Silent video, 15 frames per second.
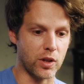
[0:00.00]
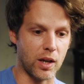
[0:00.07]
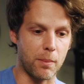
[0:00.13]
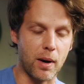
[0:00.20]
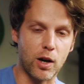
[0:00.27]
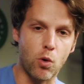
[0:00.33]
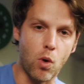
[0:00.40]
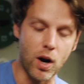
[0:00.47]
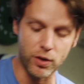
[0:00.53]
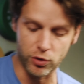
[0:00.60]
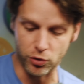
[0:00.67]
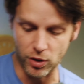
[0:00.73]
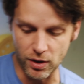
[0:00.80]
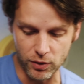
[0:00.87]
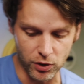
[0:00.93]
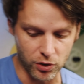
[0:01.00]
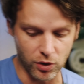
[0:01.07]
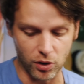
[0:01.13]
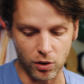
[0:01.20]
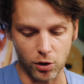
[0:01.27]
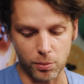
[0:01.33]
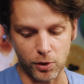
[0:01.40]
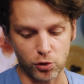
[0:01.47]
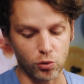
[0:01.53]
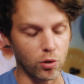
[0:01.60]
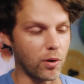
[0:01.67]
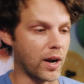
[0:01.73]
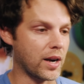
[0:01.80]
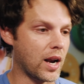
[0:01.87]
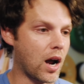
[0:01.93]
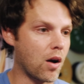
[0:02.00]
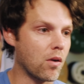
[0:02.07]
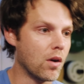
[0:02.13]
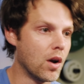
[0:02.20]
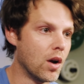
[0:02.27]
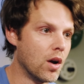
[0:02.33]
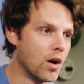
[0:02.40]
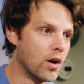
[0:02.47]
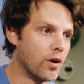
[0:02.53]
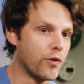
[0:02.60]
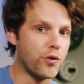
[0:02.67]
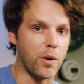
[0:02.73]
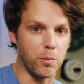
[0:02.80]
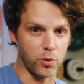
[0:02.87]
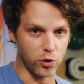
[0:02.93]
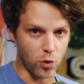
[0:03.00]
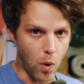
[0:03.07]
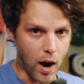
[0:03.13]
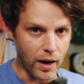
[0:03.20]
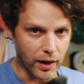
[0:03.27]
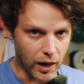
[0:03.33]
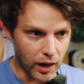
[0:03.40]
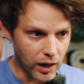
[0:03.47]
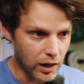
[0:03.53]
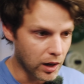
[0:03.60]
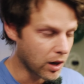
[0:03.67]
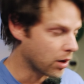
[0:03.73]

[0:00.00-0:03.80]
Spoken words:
Like my quads are even still a little bit sore right now from the squat day,